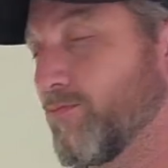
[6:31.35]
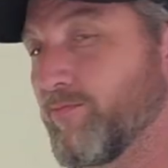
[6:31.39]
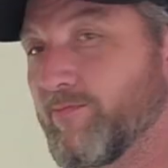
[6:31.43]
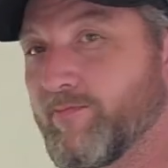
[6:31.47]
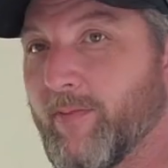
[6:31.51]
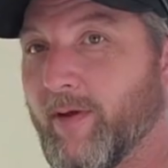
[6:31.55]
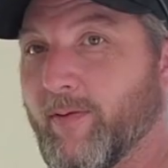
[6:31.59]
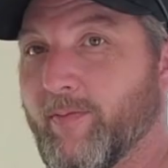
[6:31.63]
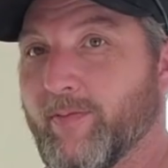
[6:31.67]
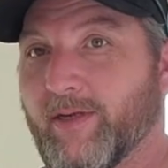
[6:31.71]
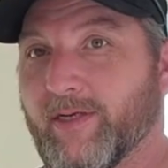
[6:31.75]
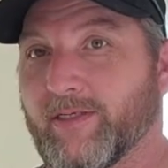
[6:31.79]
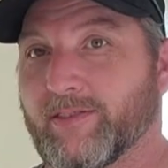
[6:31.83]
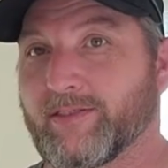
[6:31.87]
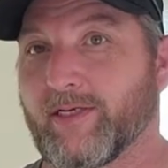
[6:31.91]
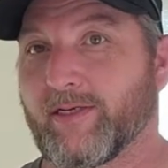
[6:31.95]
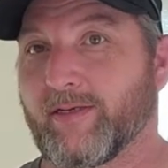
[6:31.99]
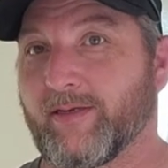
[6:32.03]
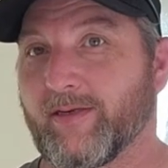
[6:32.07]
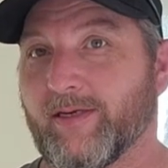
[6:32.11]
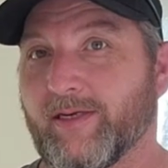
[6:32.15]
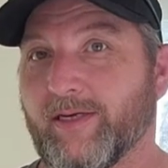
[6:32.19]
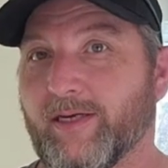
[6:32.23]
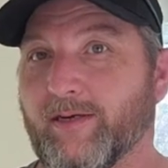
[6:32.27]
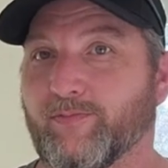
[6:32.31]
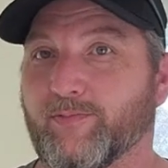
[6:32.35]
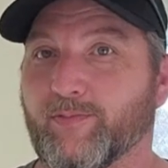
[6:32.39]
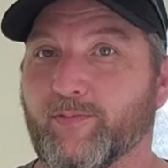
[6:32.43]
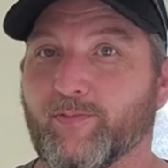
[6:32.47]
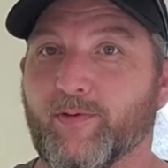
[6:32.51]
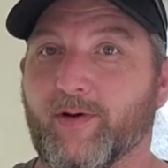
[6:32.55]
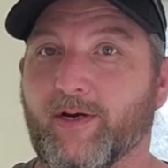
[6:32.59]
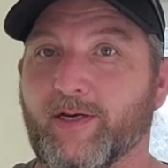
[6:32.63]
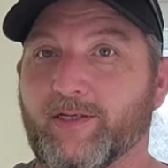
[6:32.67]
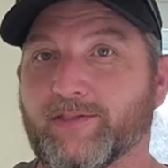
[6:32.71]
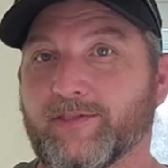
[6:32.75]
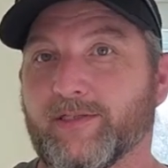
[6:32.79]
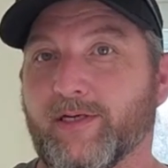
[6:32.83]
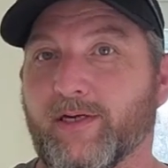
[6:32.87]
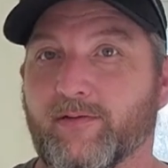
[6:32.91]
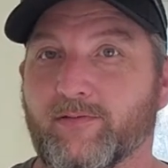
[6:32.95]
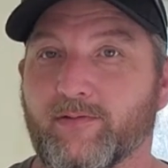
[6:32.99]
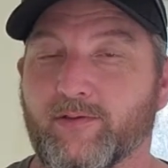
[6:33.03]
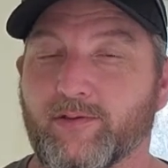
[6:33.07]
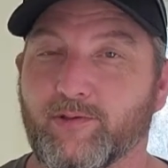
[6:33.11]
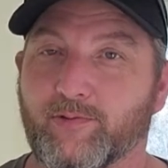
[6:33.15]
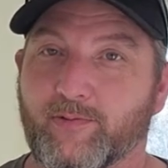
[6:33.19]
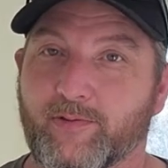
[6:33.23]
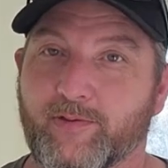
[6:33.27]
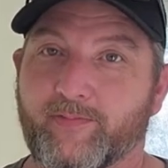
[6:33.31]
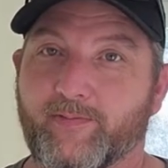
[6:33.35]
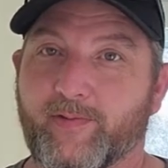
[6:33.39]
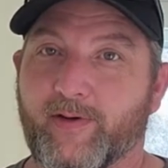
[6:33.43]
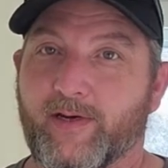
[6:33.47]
Maybe that's how they keep the price down to $25,